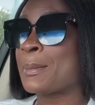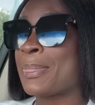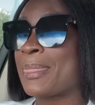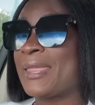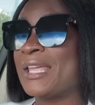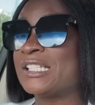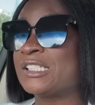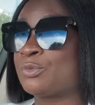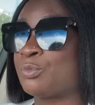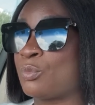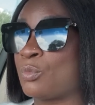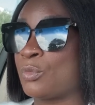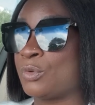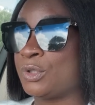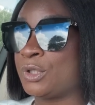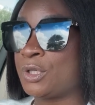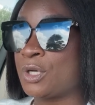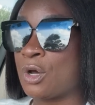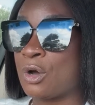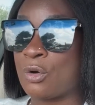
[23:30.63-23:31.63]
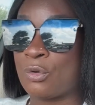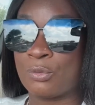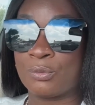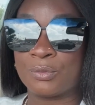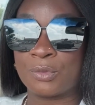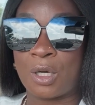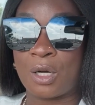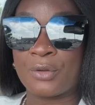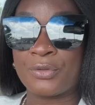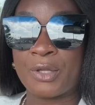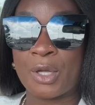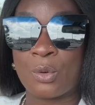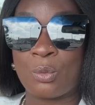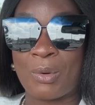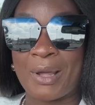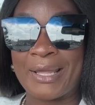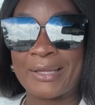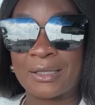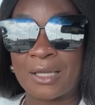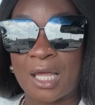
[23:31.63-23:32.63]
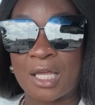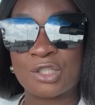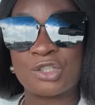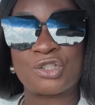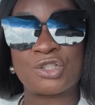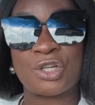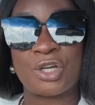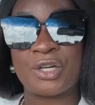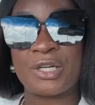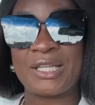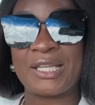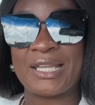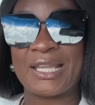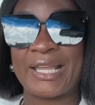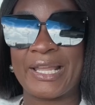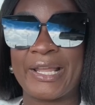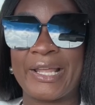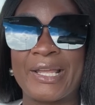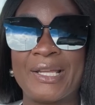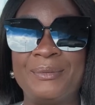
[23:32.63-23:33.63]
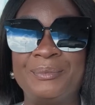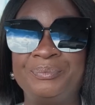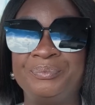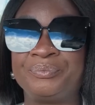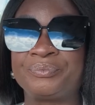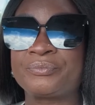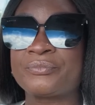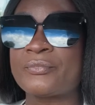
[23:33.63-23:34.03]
is, you know, on their weight loss journey and